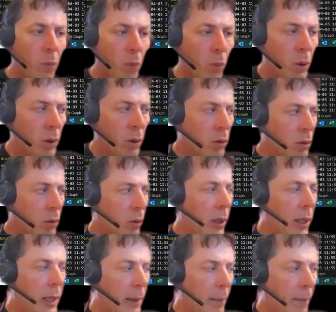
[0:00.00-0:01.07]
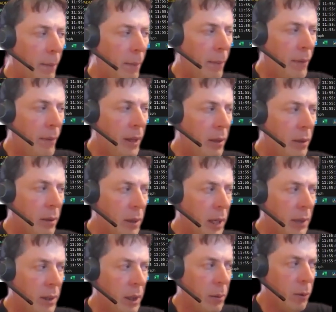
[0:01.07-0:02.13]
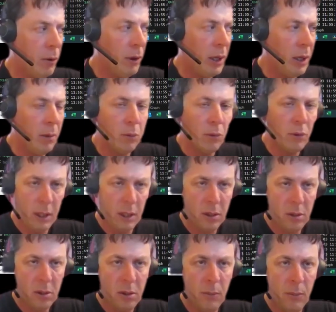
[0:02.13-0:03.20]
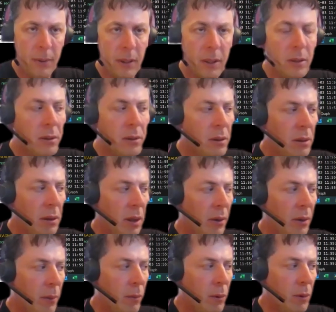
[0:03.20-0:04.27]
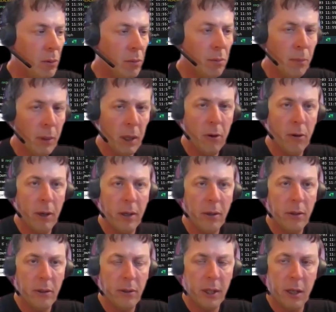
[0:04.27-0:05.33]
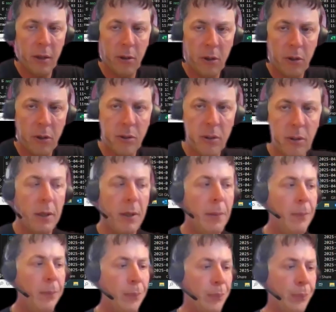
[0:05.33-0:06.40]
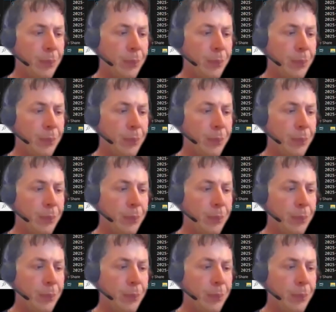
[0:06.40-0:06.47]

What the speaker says: We'll then get that working. We'll test Superbase, and then we'll migrate the data across to them.